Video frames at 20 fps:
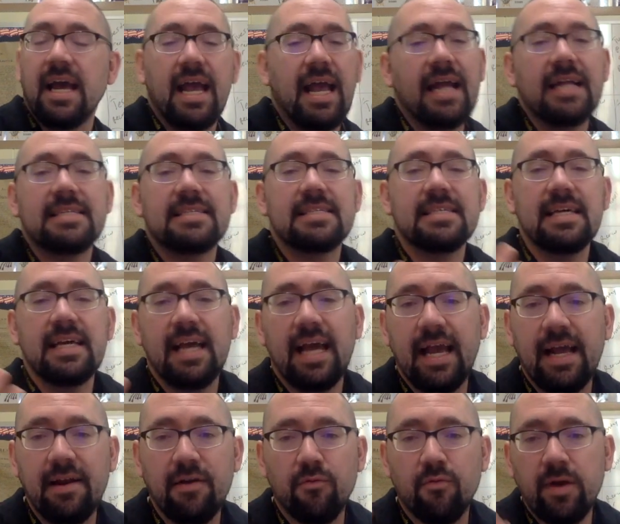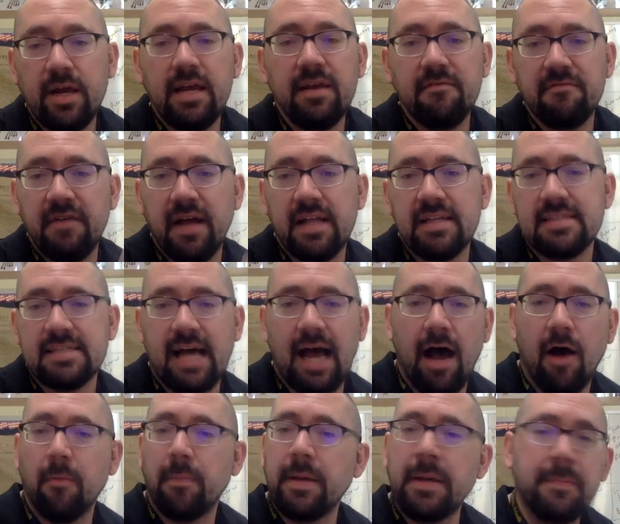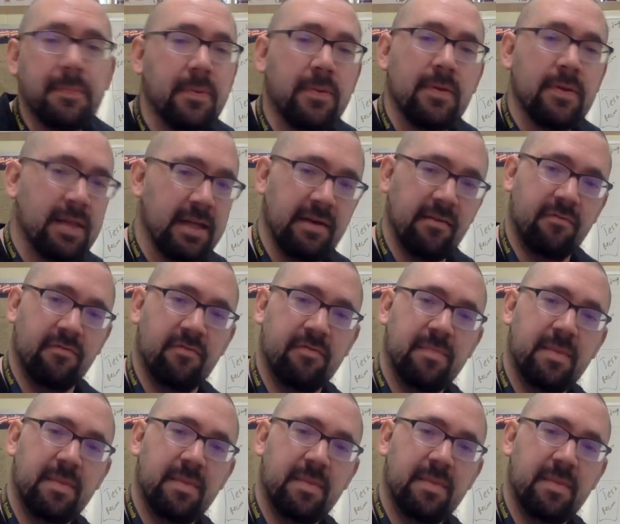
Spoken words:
It reinvents how people live.